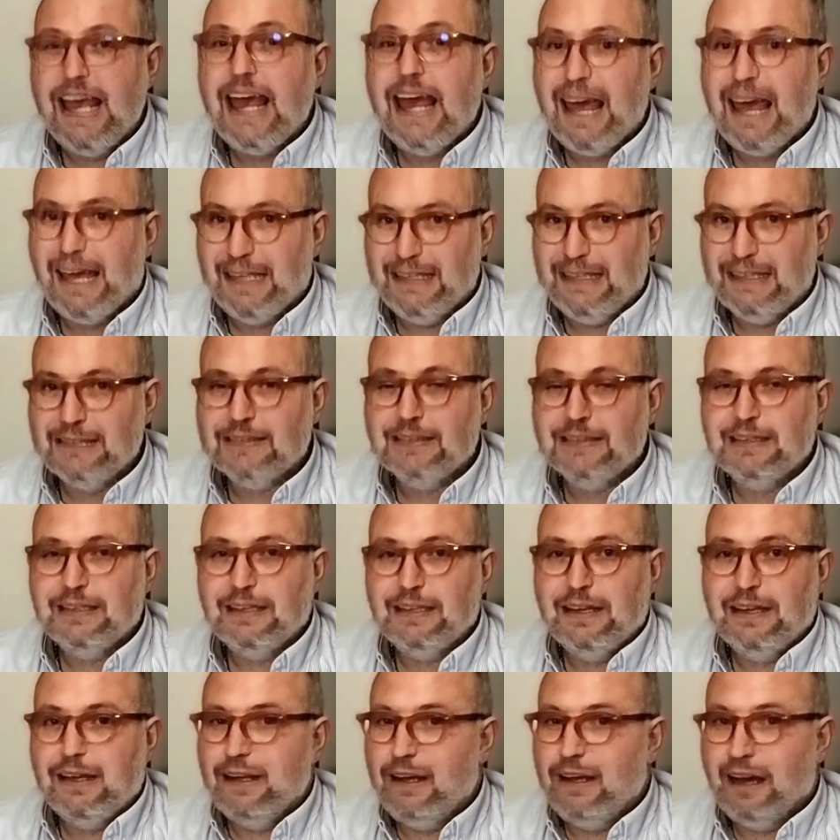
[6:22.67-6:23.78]
And
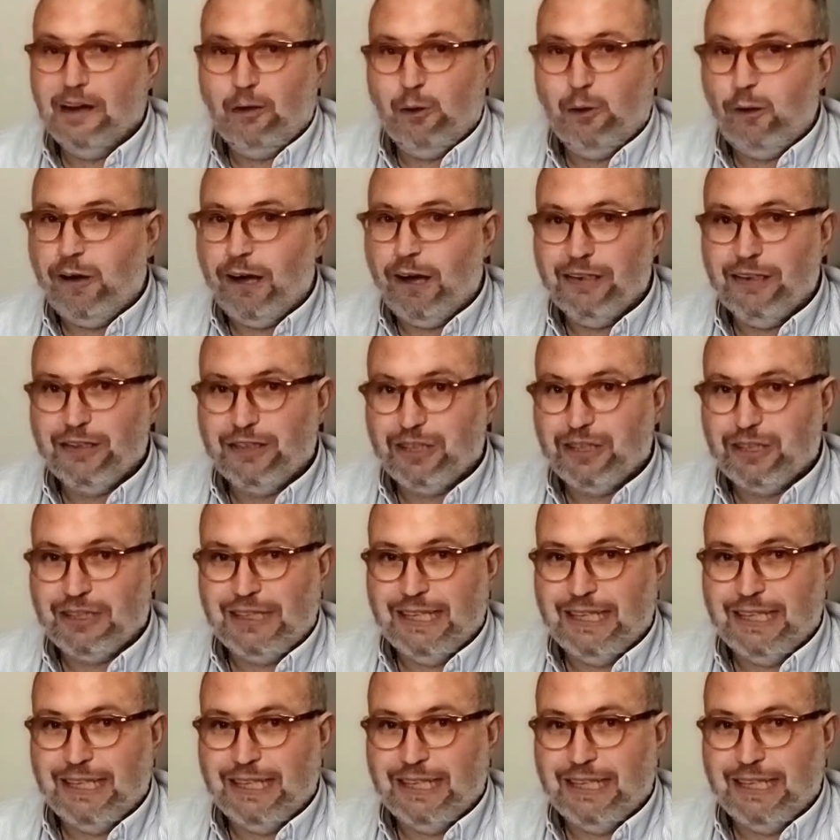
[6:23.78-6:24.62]
aquaculture